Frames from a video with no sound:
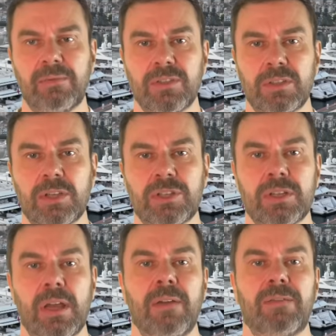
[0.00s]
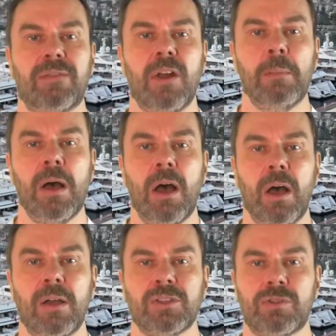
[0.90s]
footage from
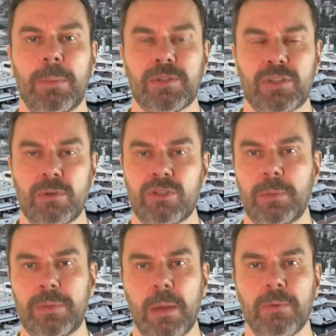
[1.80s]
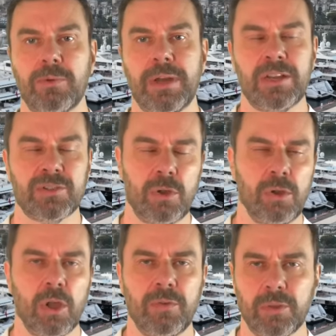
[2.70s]
our trips to superyacht marinas
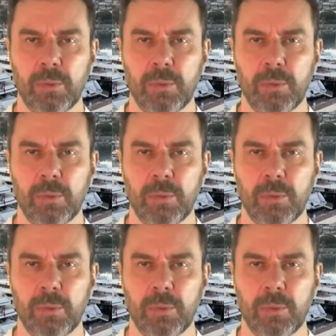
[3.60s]
all over the